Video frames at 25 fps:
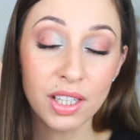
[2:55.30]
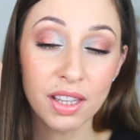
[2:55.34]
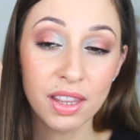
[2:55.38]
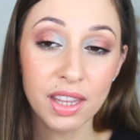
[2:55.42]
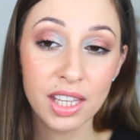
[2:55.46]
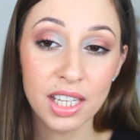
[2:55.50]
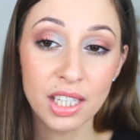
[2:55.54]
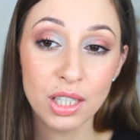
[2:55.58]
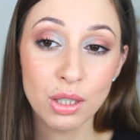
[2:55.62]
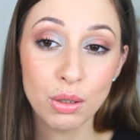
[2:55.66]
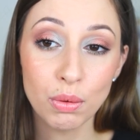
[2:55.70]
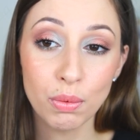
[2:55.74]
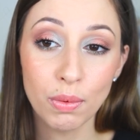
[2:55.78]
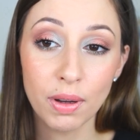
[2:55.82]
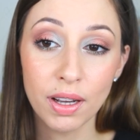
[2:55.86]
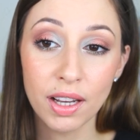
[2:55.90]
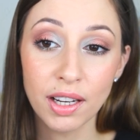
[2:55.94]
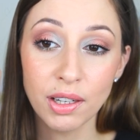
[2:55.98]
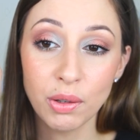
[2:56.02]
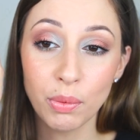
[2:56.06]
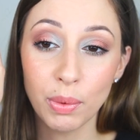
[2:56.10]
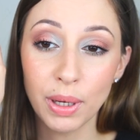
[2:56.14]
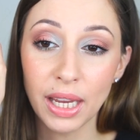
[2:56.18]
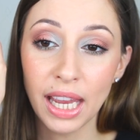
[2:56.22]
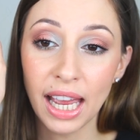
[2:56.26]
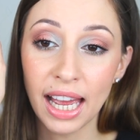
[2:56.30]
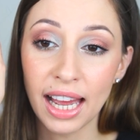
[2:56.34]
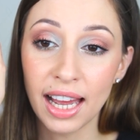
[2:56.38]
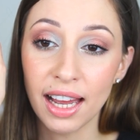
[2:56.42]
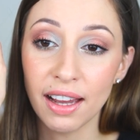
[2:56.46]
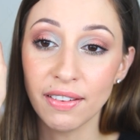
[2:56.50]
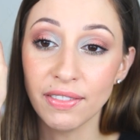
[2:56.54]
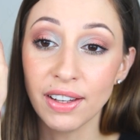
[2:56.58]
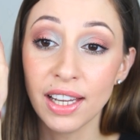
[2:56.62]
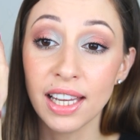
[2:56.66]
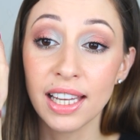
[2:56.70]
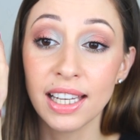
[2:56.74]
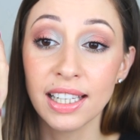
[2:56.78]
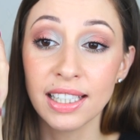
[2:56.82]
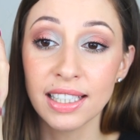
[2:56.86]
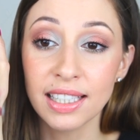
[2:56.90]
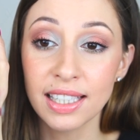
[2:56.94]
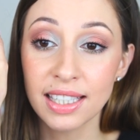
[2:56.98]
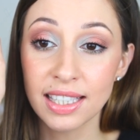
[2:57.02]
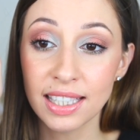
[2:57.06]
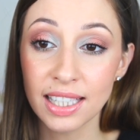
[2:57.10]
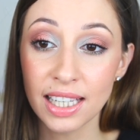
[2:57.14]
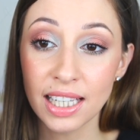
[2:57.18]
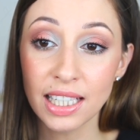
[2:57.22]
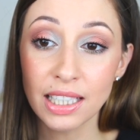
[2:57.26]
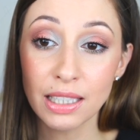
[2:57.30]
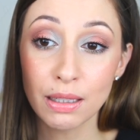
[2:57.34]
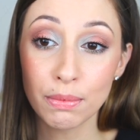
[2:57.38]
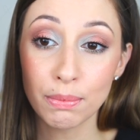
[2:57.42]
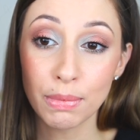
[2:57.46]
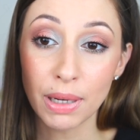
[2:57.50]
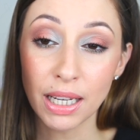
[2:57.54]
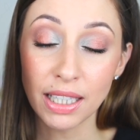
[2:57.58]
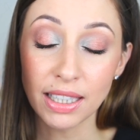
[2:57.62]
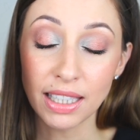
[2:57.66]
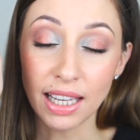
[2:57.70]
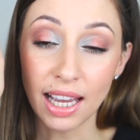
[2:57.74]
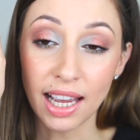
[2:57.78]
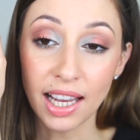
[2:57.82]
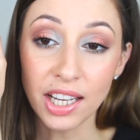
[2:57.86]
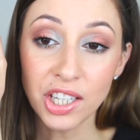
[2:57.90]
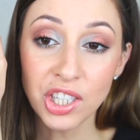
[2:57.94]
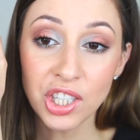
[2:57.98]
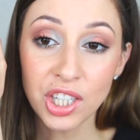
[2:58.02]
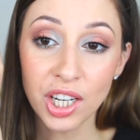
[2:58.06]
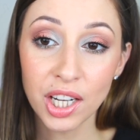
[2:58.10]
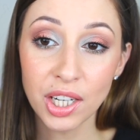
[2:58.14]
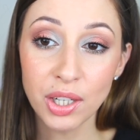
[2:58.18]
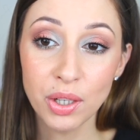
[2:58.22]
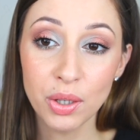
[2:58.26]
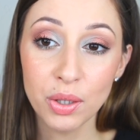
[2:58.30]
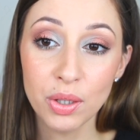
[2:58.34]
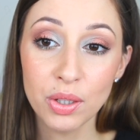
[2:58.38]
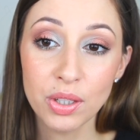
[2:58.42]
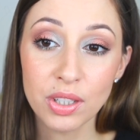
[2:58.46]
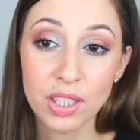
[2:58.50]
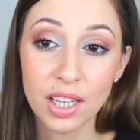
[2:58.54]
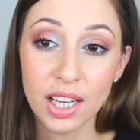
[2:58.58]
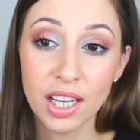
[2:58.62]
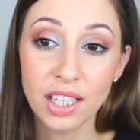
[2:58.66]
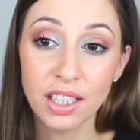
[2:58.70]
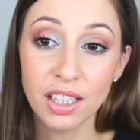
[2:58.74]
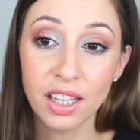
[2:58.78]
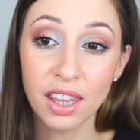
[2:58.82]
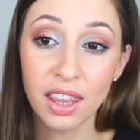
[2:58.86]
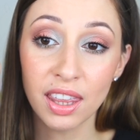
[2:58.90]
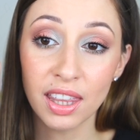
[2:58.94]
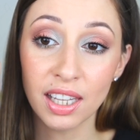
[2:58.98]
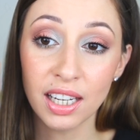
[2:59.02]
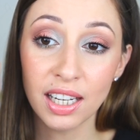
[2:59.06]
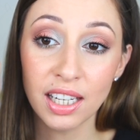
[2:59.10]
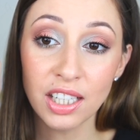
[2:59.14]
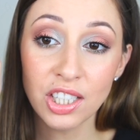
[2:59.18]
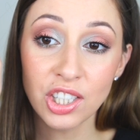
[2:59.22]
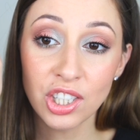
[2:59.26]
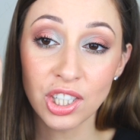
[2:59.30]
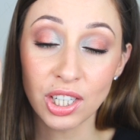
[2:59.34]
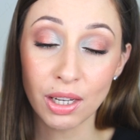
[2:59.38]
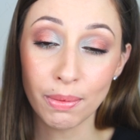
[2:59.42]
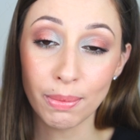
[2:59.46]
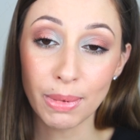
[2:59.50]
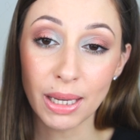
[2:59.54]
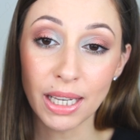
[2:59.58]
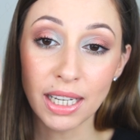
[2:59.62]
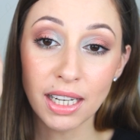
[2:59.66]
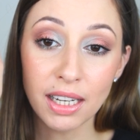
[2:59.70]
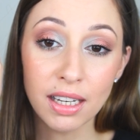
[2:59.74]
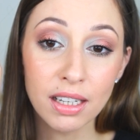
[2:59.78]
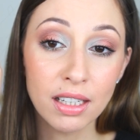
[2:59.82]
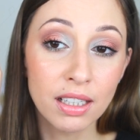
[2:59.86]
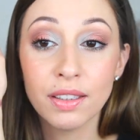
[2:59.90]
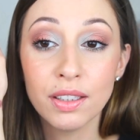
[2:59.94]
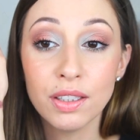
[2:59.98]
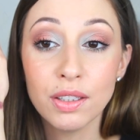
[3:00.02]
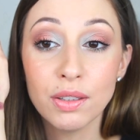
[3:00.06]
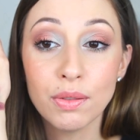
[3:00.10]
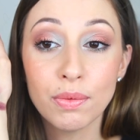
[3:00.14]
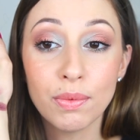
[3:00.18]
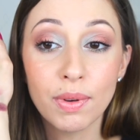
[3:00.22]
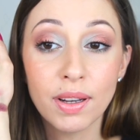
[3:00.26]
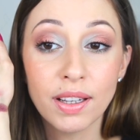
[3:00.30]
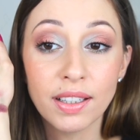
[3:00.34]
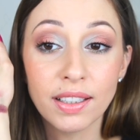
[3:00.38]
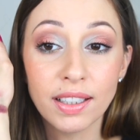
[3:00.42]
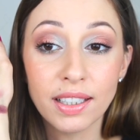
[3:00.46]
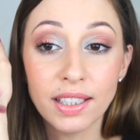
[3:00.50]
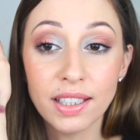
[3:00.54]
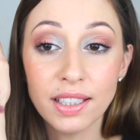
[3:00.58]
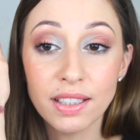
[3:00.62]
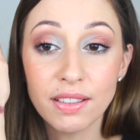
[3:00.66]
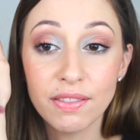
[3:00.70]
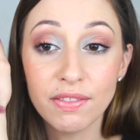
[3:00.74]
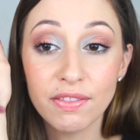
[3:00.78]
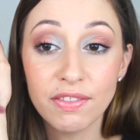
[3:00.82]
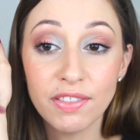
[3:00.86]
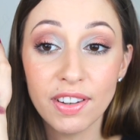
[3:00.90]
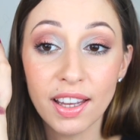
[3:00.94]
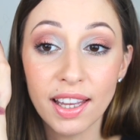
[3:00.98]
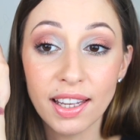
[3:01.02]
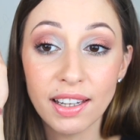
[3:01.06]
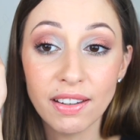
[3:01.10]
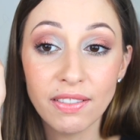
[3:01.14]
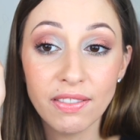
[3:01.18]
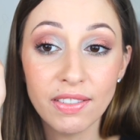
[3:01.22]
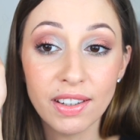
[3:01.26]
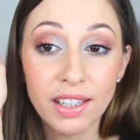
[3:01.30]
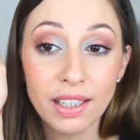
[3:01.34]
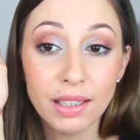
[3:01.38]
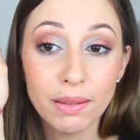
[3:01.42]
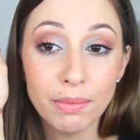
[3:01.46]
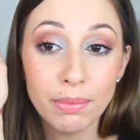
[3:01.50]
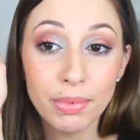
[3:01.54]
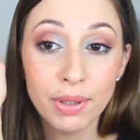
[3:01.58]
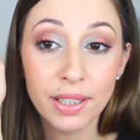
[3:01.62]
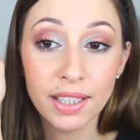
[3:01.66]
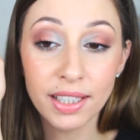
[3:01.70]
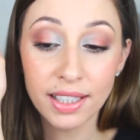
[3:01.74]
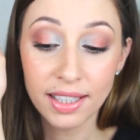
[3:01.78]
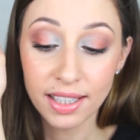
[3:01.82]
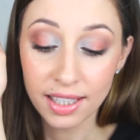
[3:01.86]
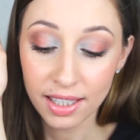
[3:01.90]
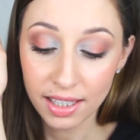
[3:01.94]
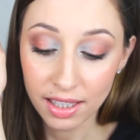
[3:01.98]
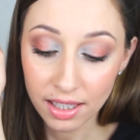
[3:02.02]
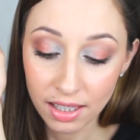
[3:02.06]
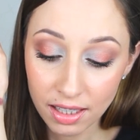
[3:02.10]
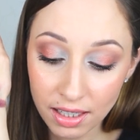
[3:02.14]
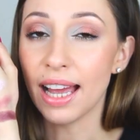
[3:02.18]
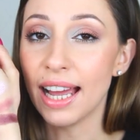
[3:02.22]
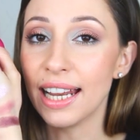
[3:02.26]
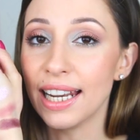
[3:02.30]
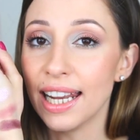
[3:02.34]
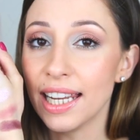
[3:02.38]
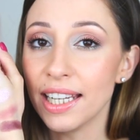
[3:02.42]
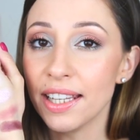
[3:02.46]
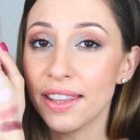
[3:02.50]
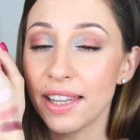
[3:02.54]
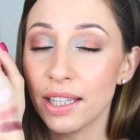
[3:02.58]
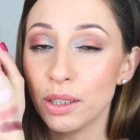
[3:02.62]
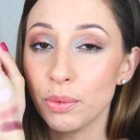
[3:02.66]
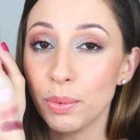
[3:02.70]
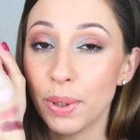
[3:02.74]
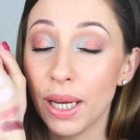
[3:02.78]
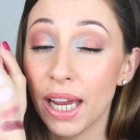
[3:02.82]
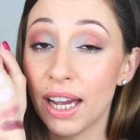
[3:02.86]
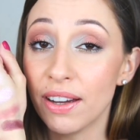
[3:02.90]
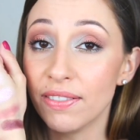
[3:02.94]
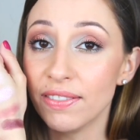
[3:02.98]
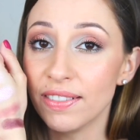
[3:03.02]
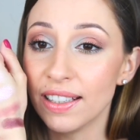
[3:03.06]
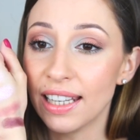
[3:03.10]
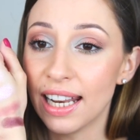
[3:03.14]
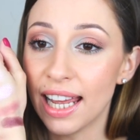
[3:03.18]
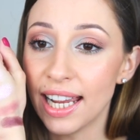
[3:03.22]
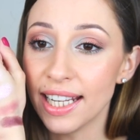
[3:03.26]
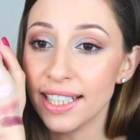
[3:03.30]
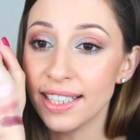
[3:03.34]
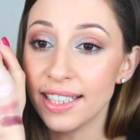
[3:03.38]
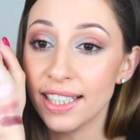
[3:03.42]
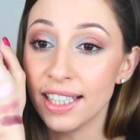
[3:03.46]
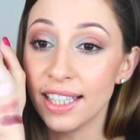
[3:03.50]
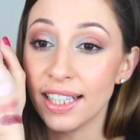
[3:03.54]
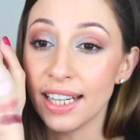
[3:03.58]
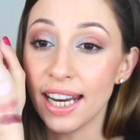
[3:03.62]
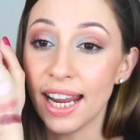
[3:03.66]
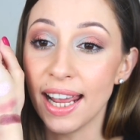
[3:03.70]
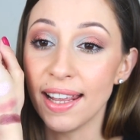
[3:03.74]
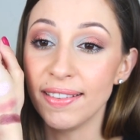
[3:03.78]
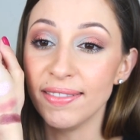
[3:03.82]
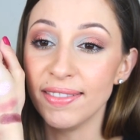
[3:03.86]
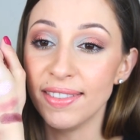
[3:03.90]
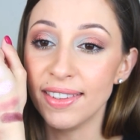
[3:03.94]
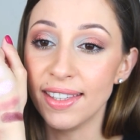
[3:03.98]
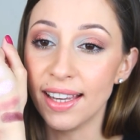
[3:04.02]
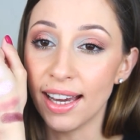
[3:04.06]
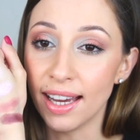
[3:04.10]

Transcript: in this one. We have six matte eyeshadows and three shimmery. This one is very very pretty. I like that we have lighter and